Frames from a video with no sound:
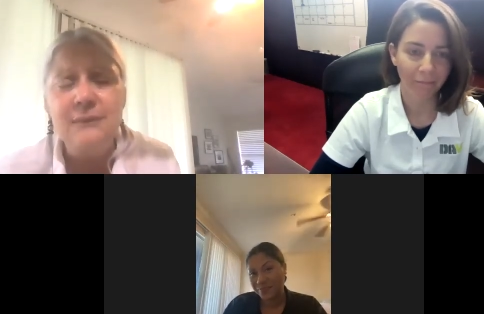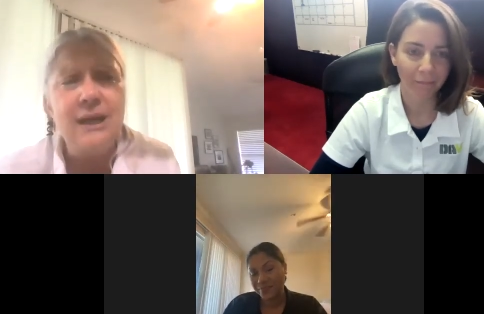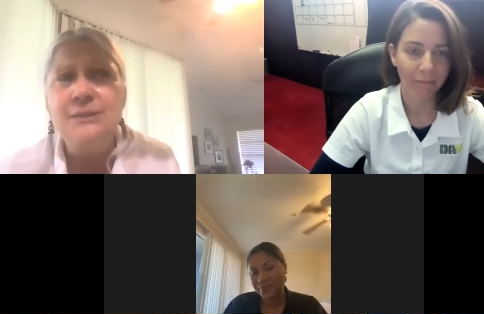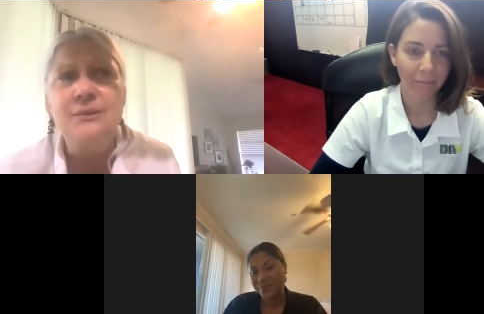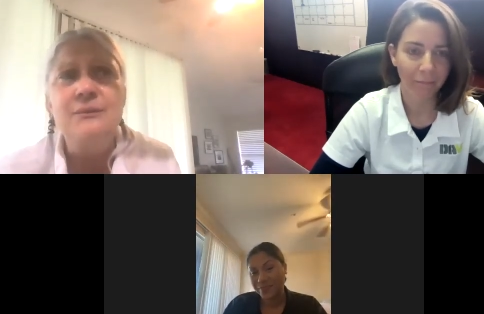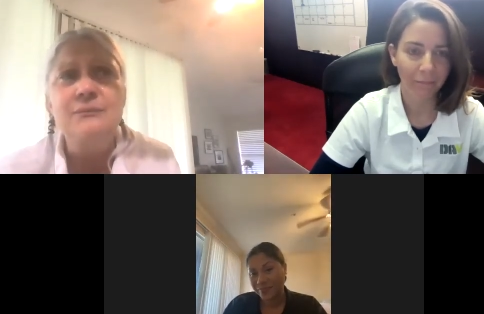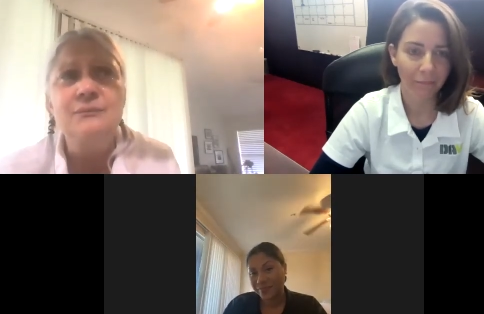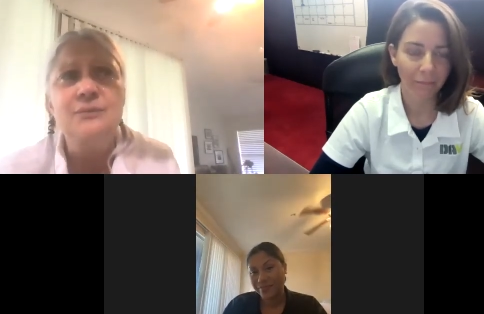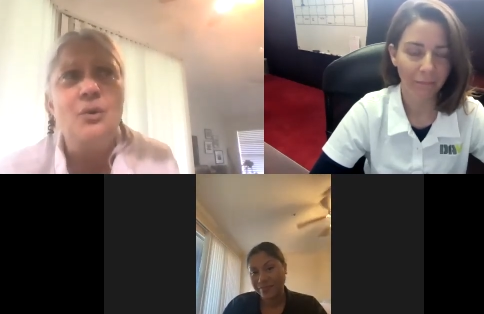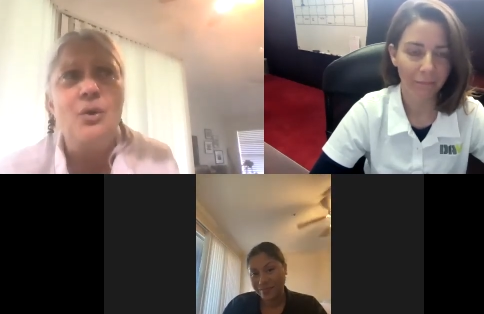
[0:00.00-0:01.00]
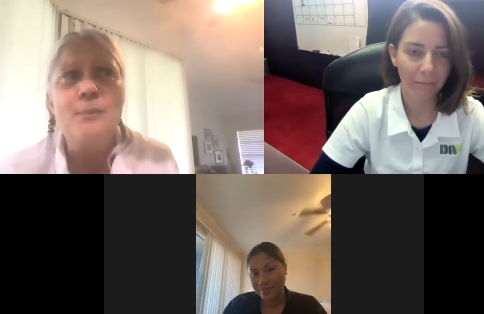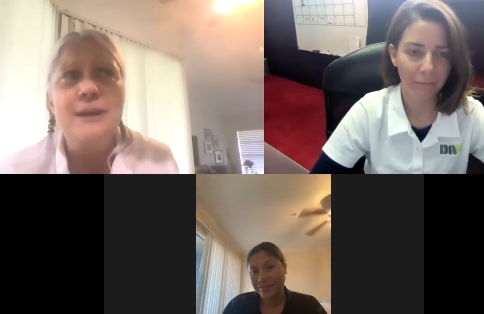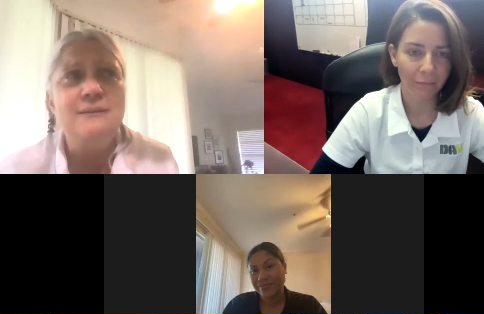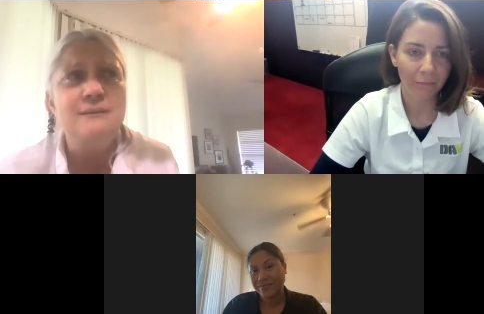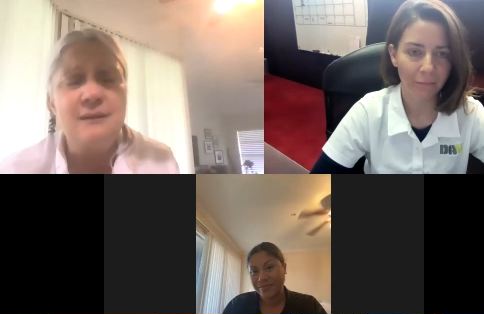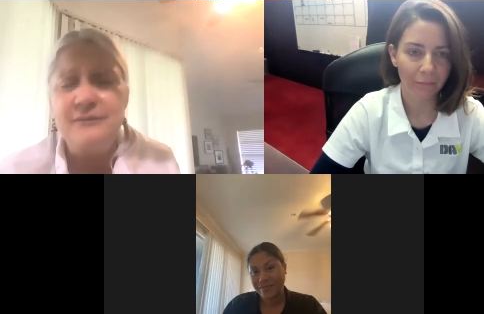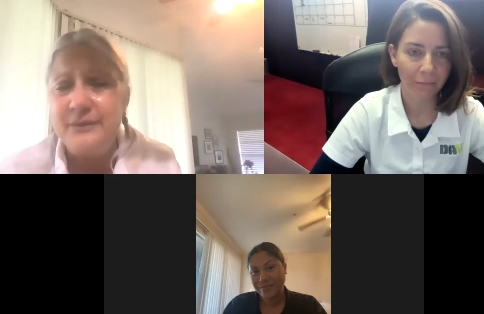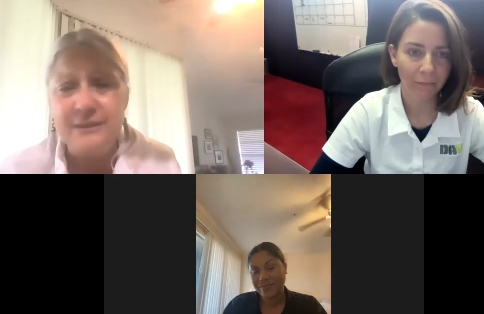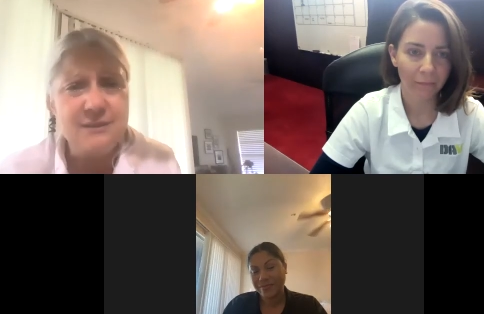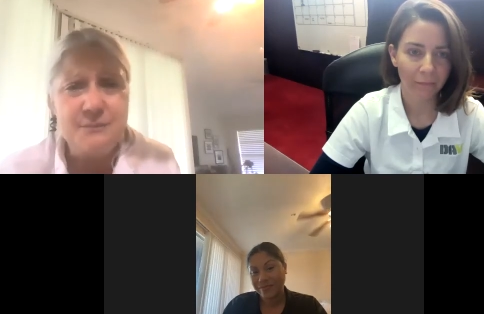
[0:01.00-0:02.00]
Speaker 1: I don't call myself a
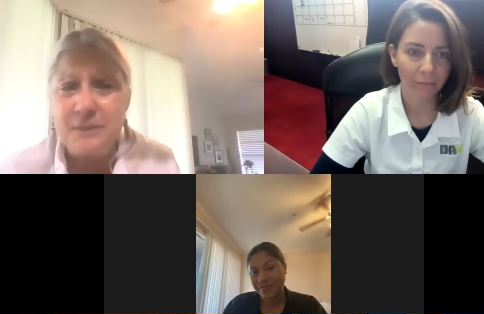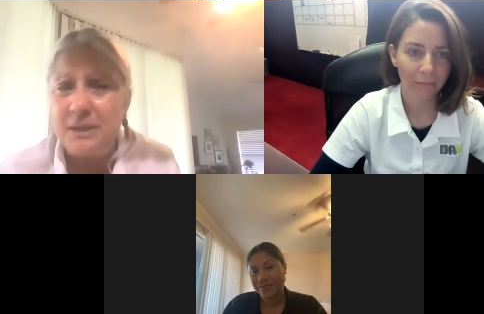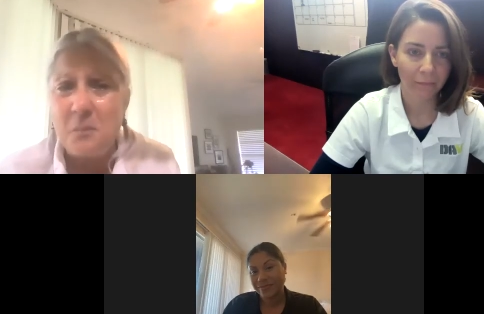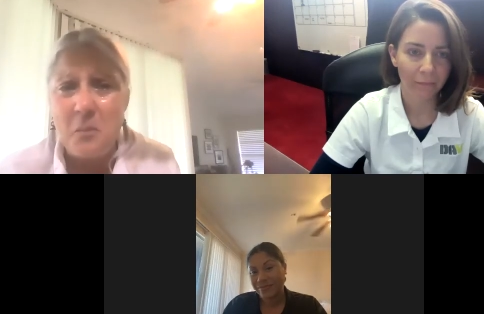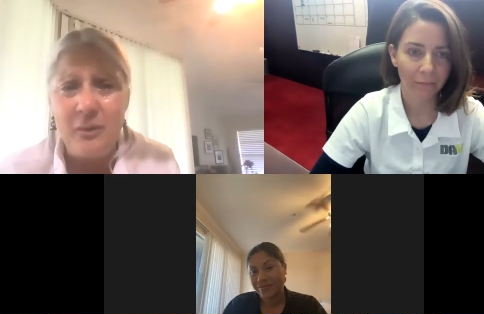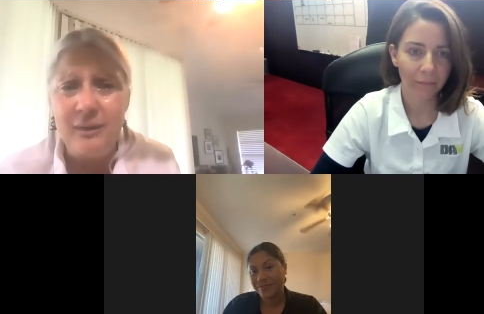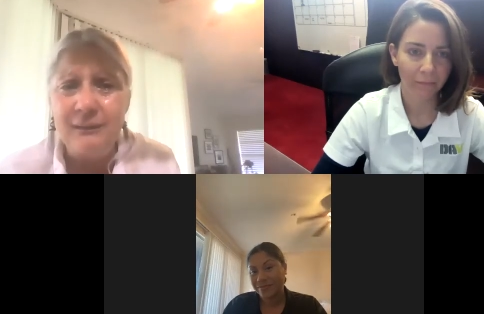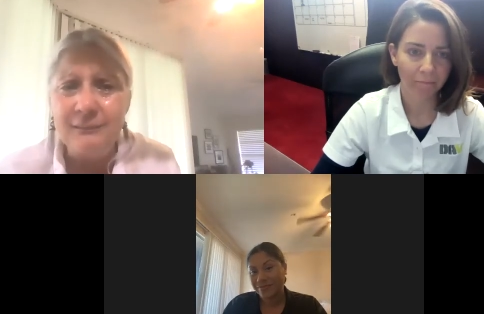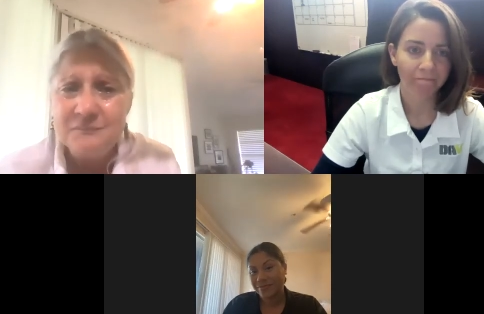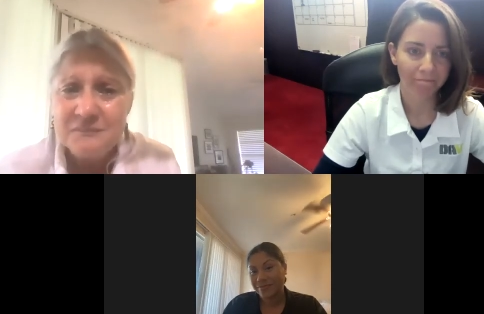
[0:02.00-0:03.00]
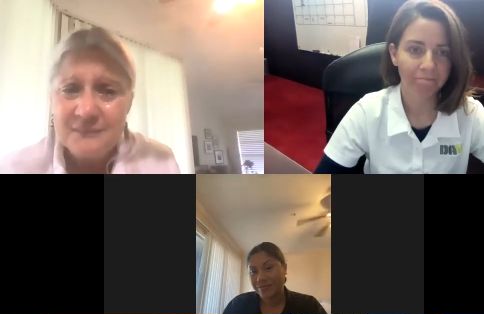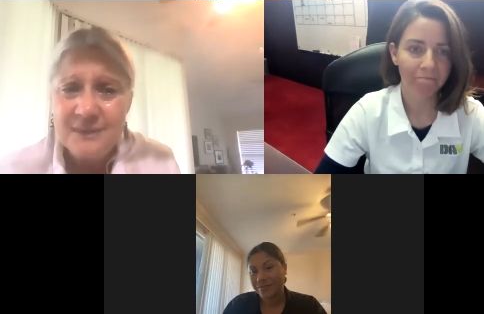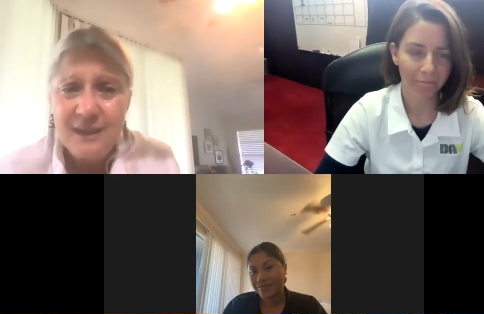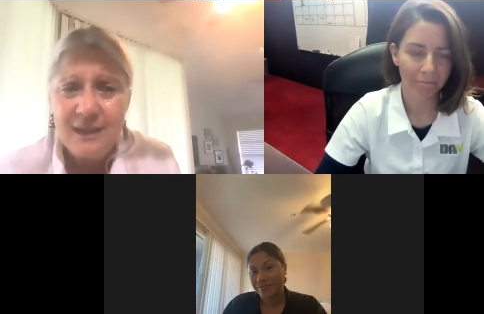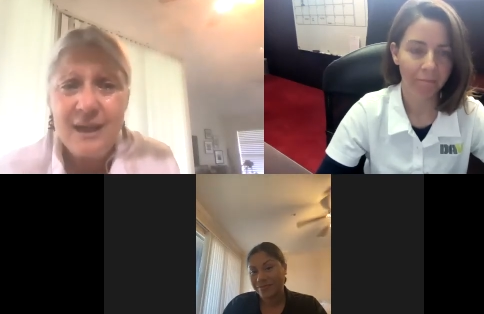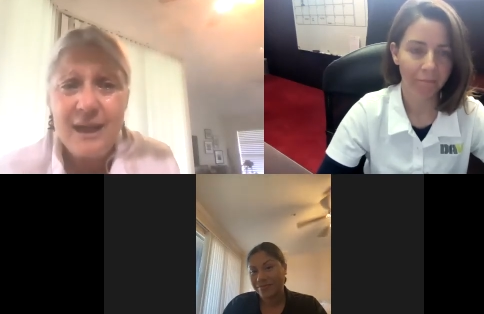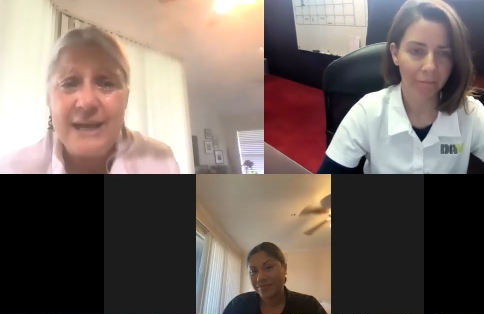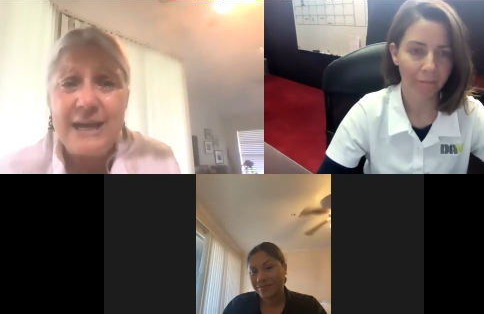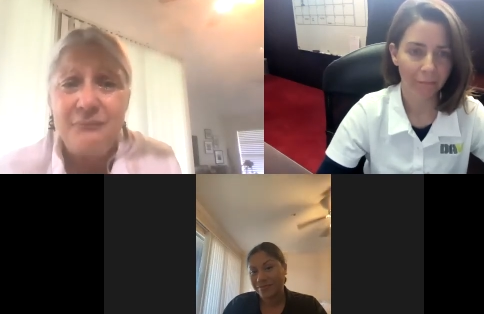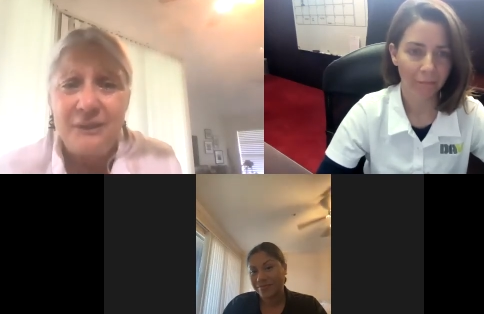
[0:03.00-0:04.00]
victim anymore.
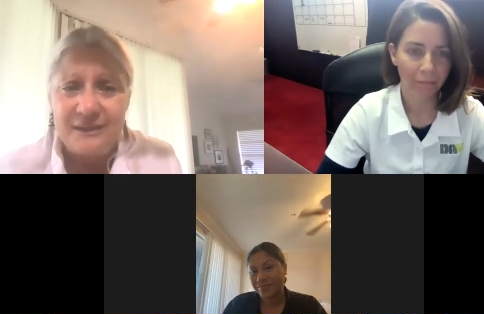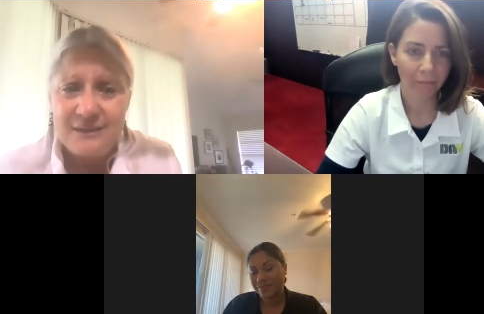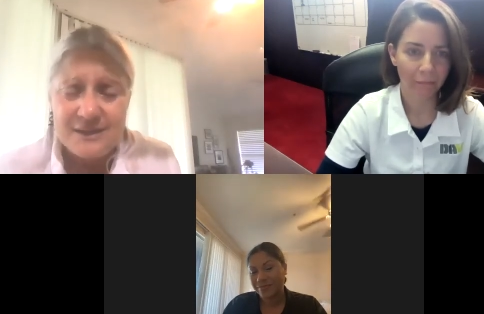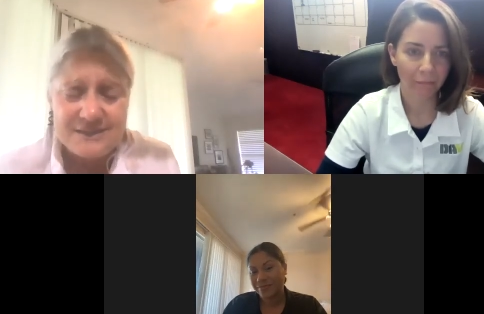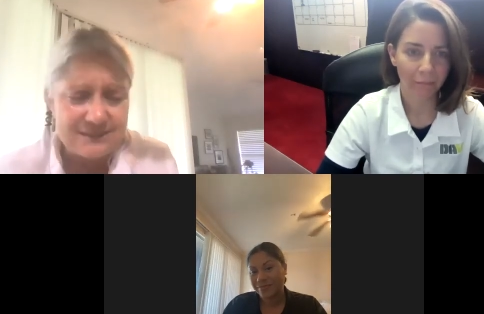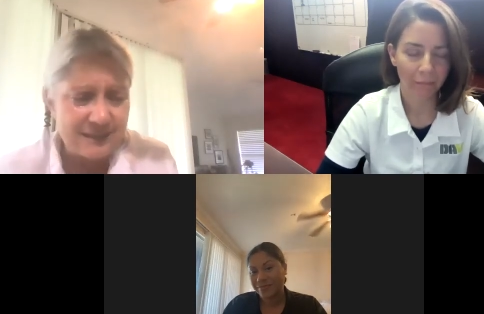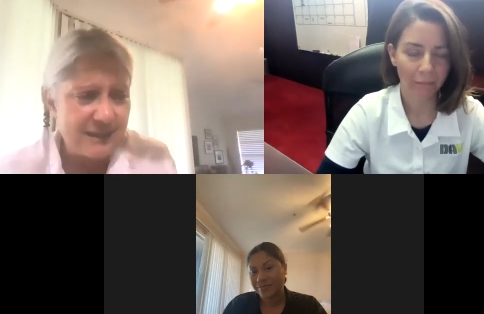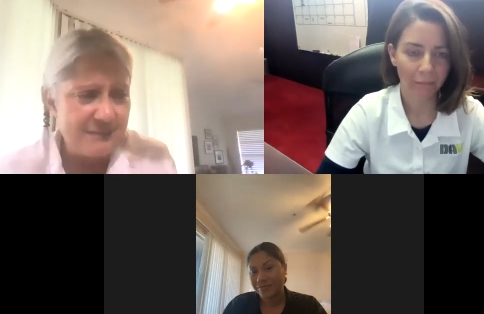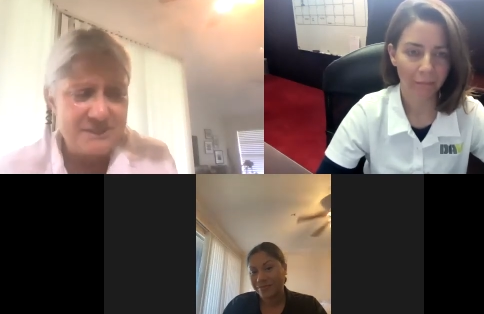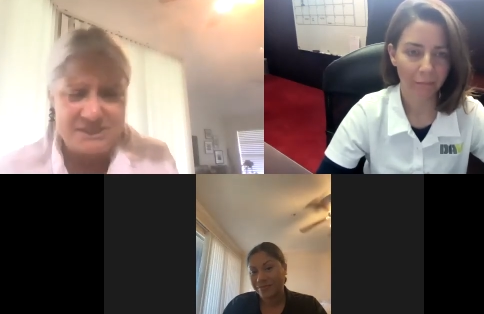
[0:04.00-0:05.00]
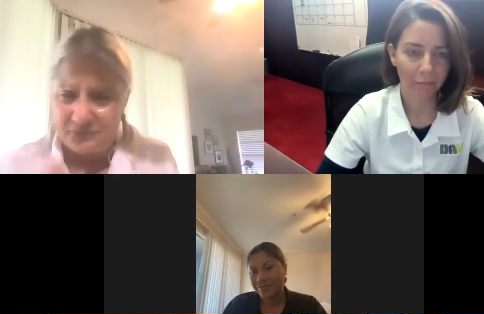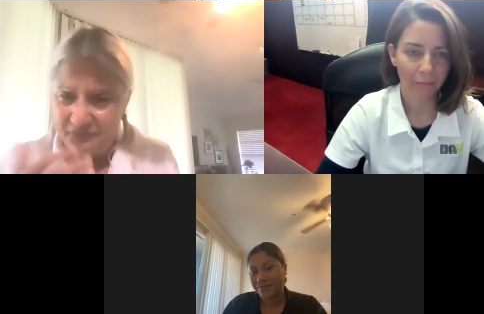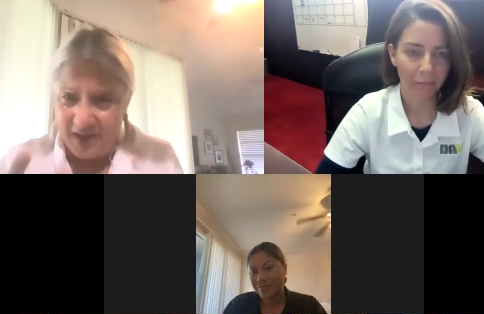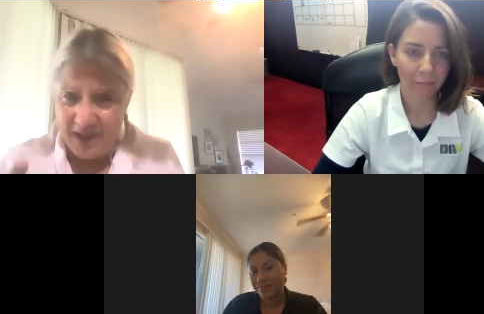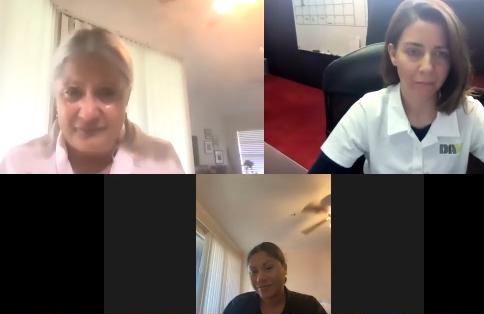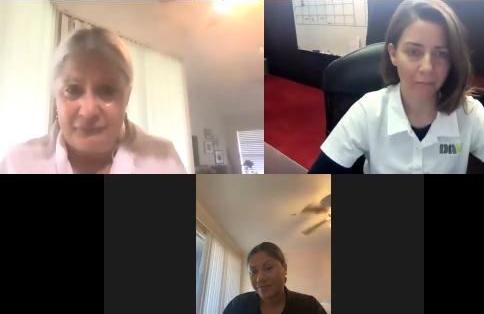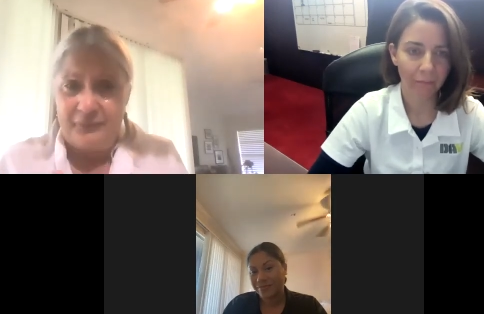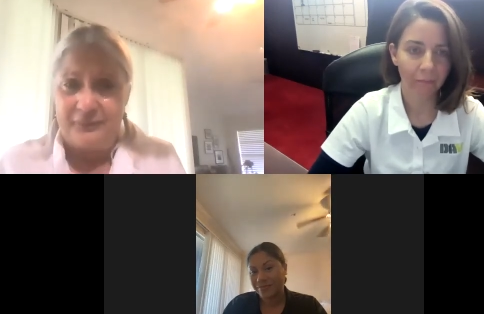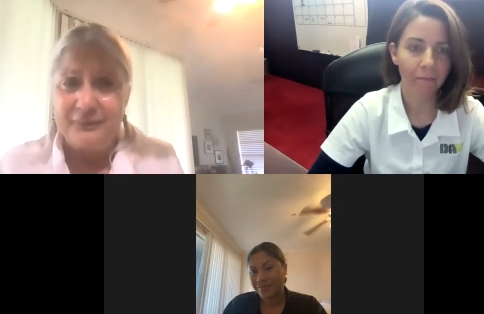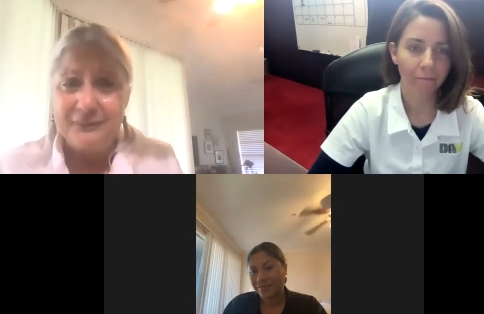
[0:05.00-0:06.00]
I have learned how to say I'm a survivor.